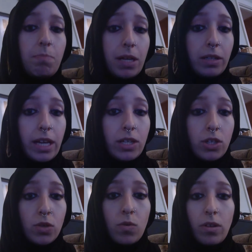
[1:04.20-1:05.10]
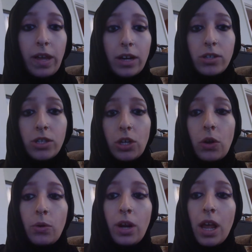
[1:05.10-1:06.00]
build a school there
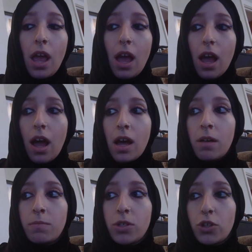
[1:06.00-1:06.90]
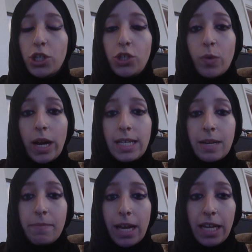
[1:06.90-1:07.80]
soon. So she's
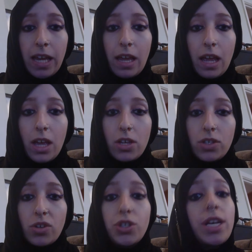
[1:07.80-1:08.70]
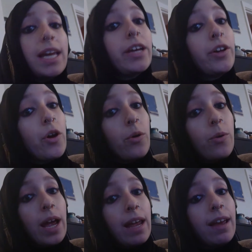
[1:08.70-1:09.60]
raising money so she can
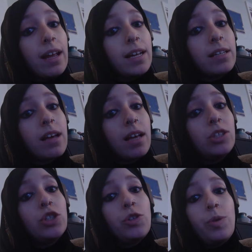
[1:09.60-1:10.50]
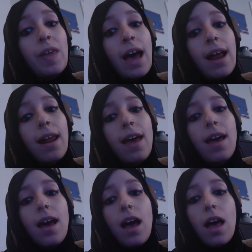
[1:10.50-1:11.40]
go and do that.
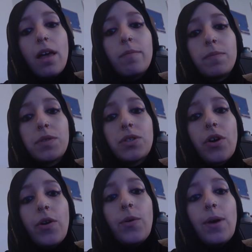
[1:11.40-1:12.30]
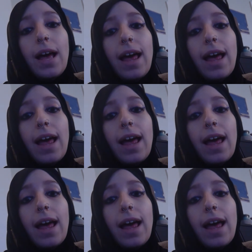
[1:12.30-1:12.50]
So